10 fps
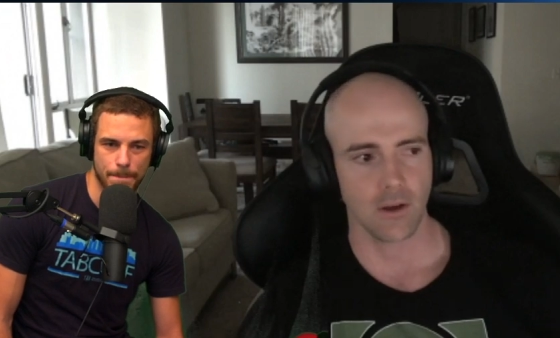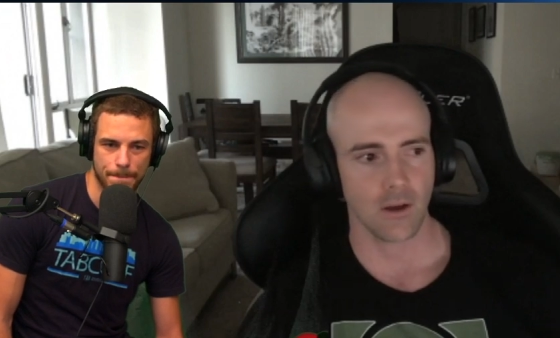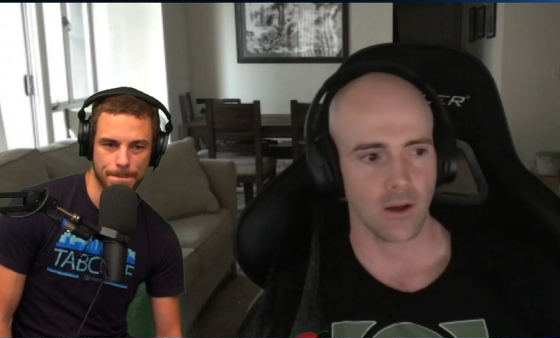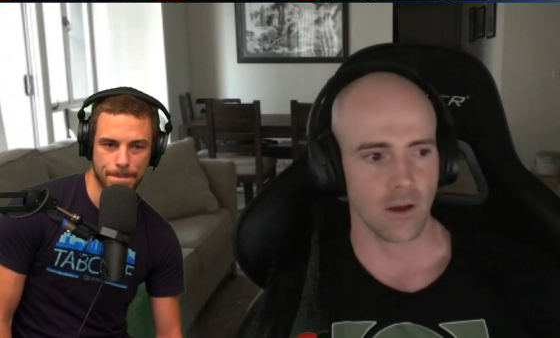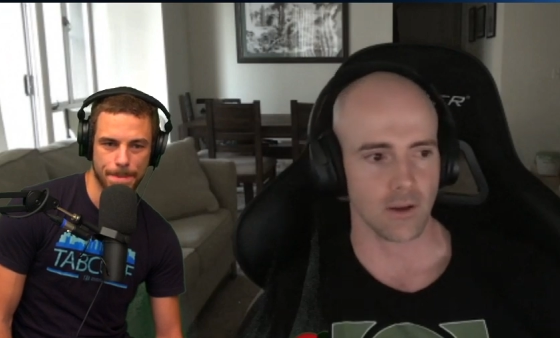
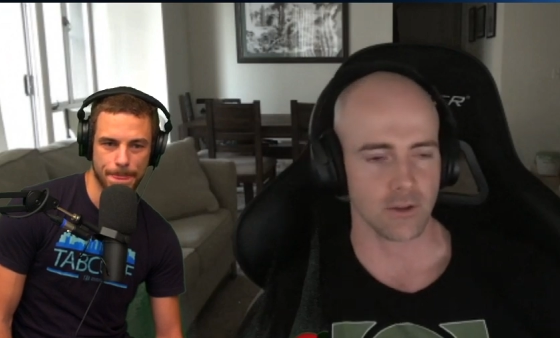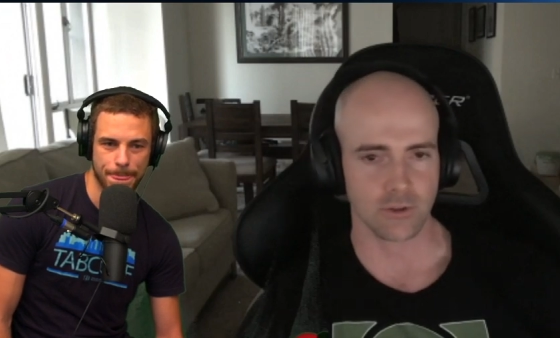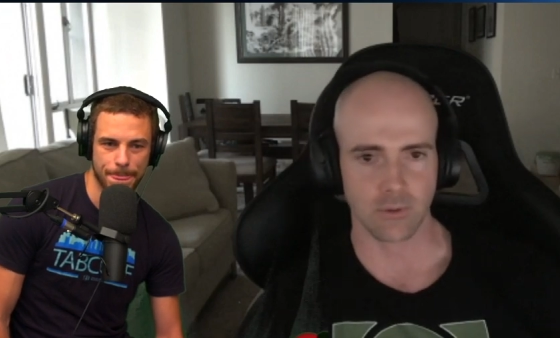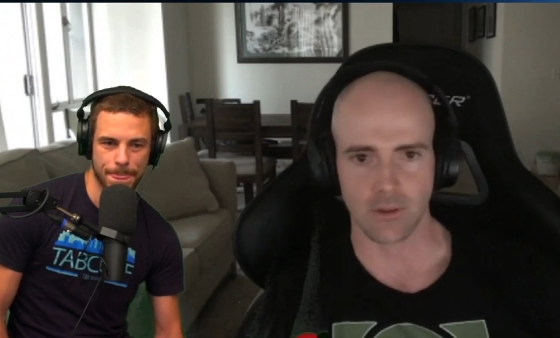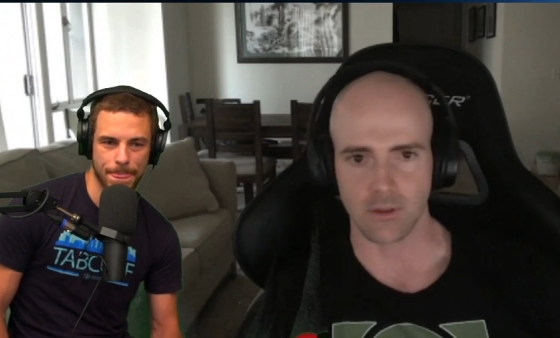Speaker 1: uh,
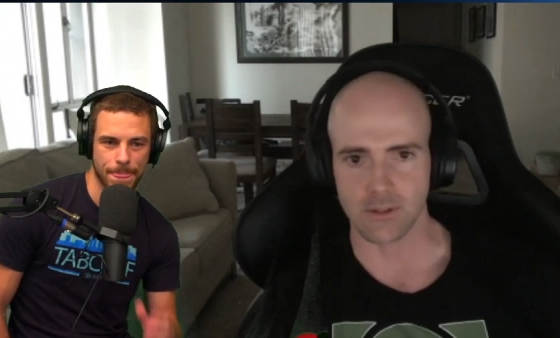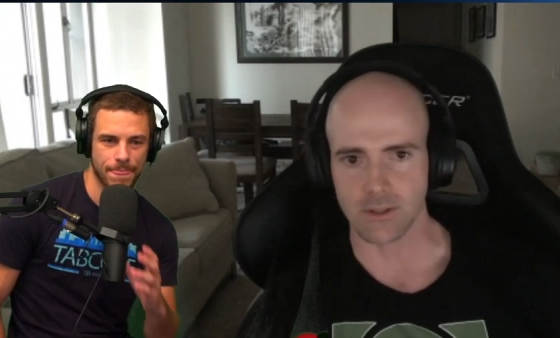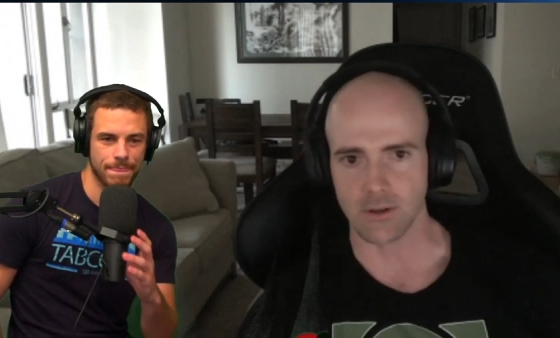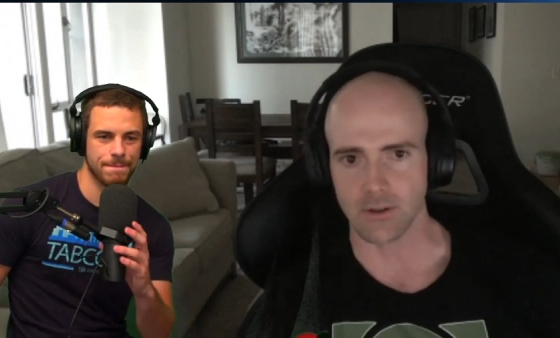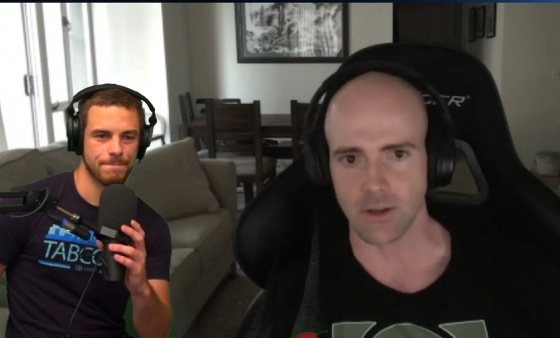contributing things
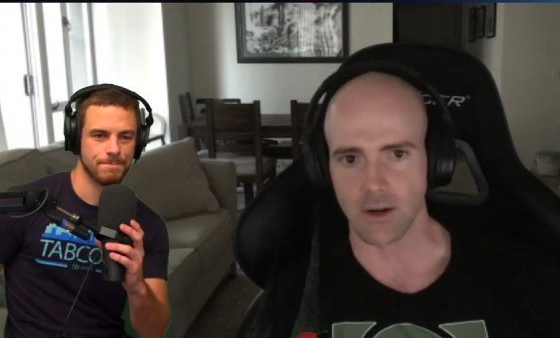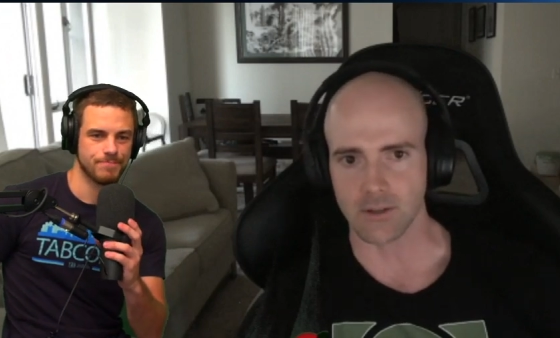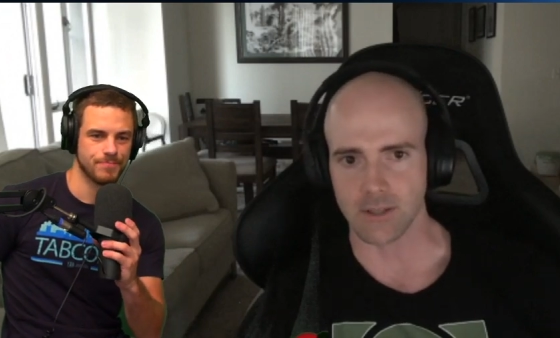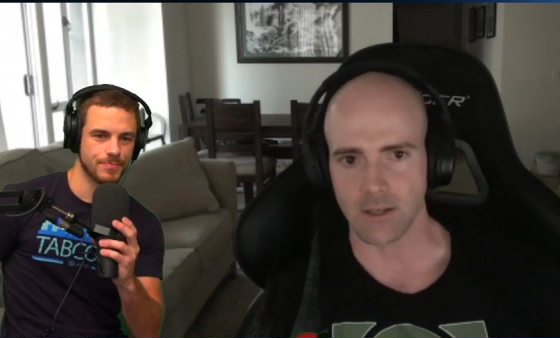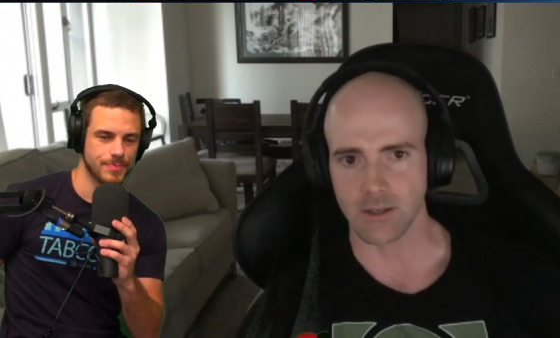here and there as
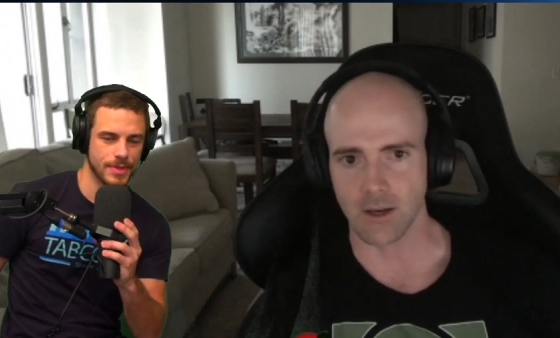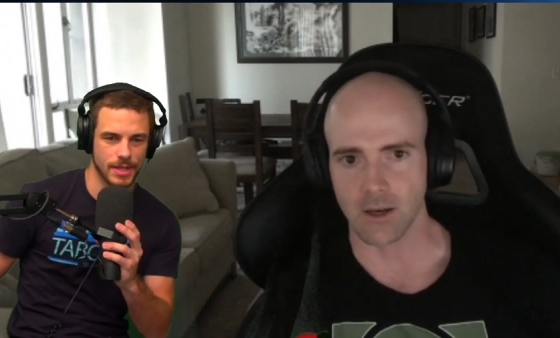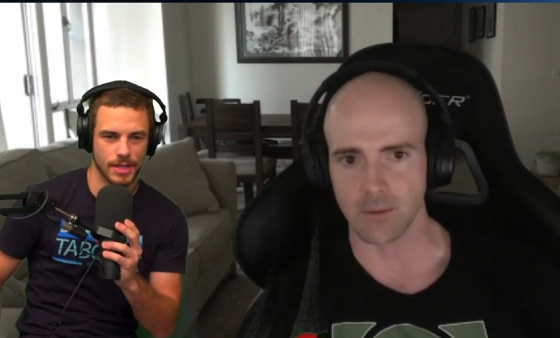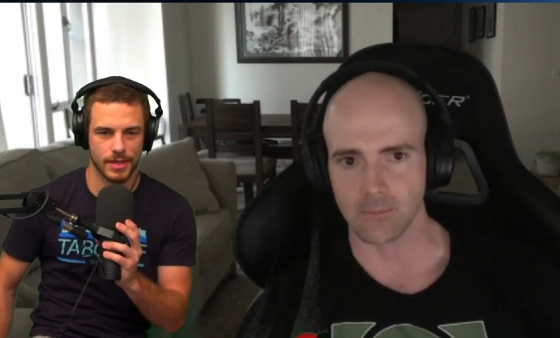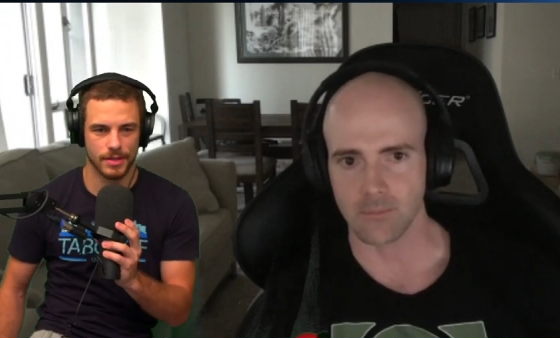I had
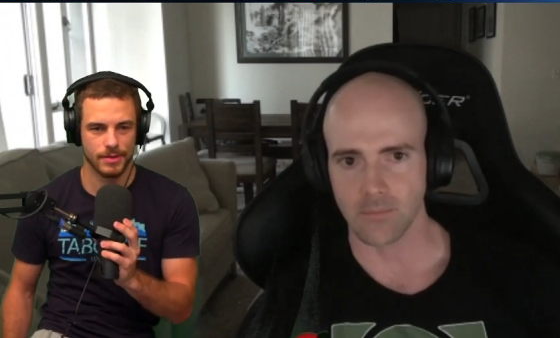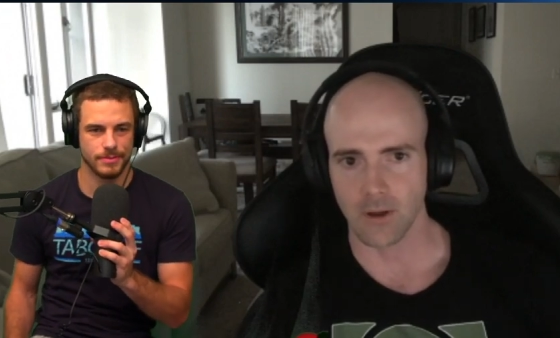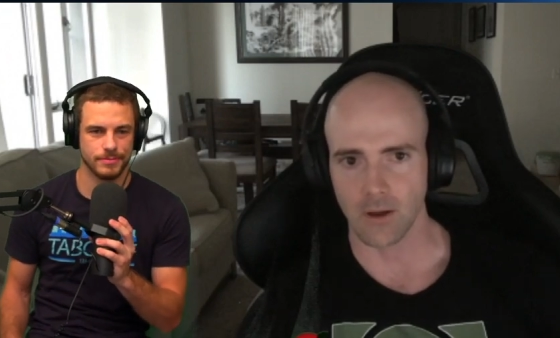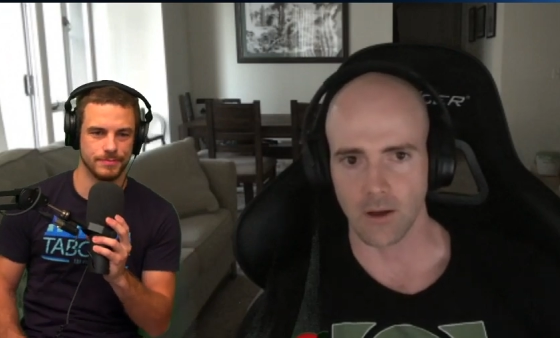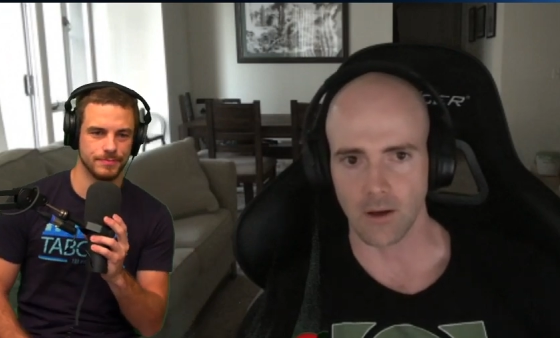time
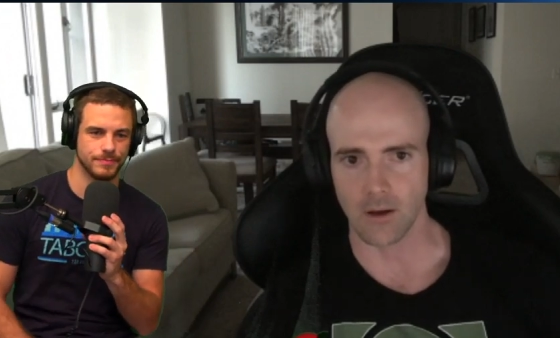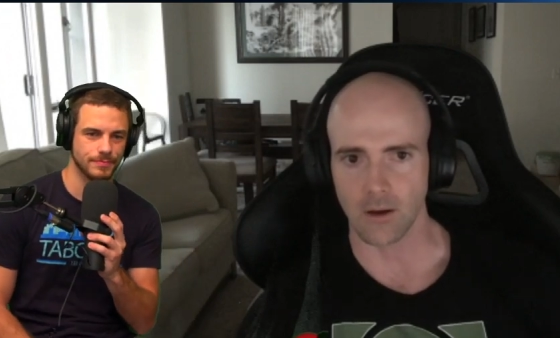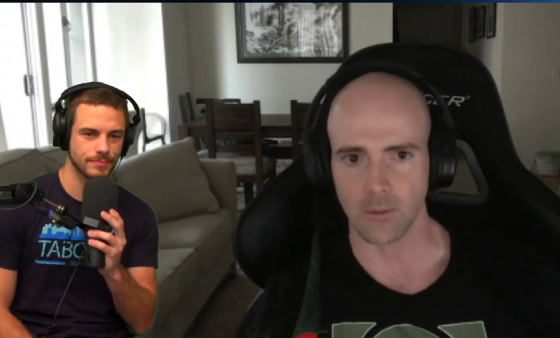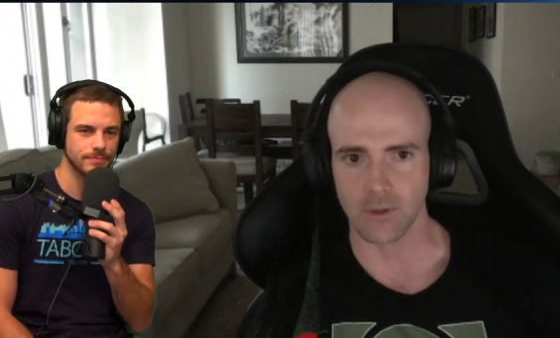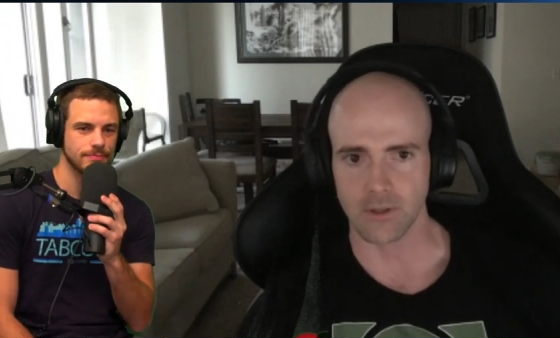uh,
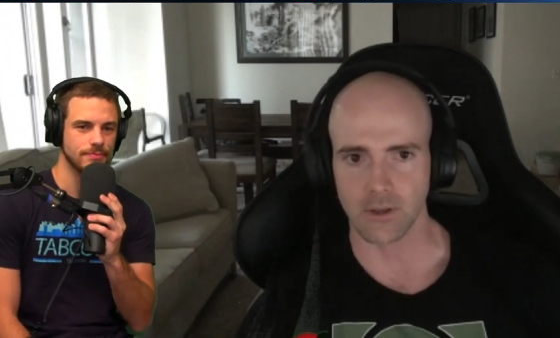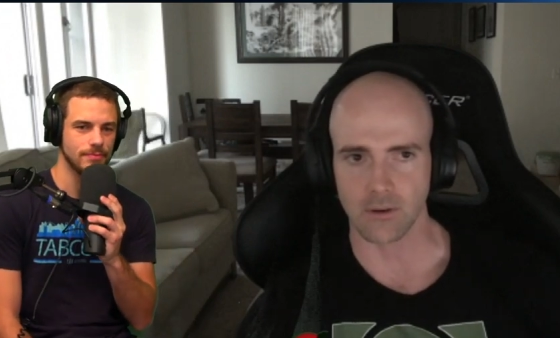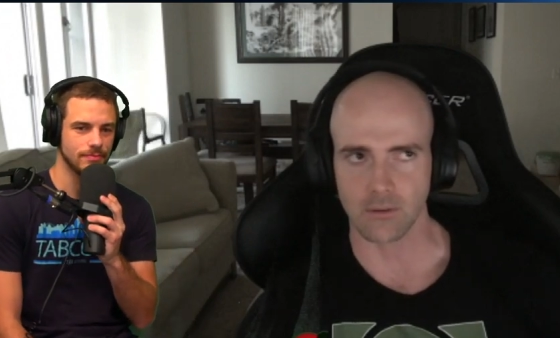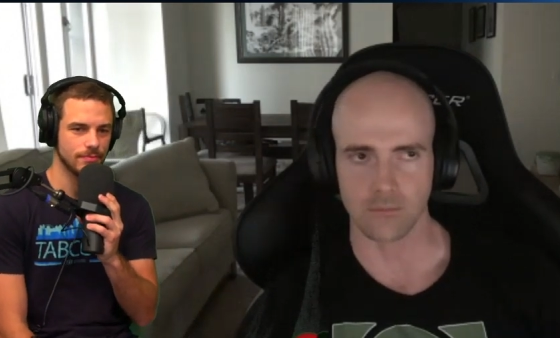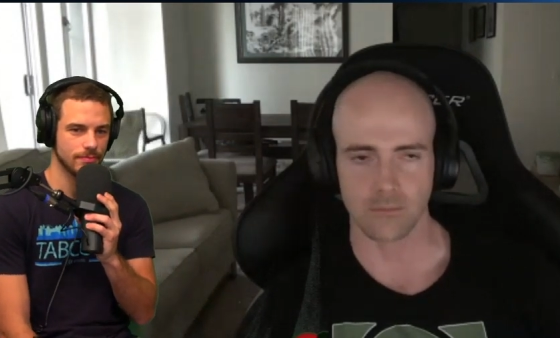up
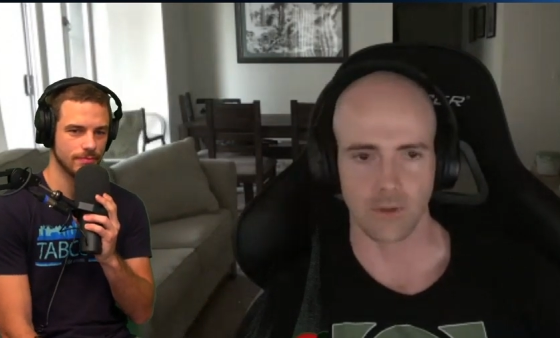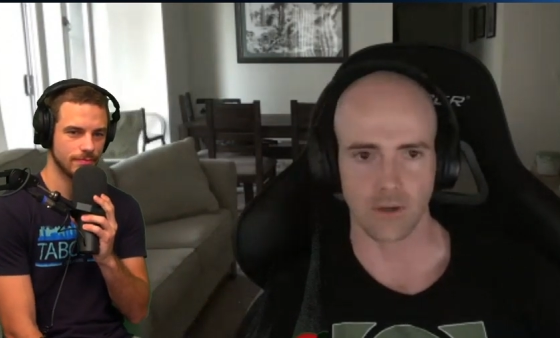until I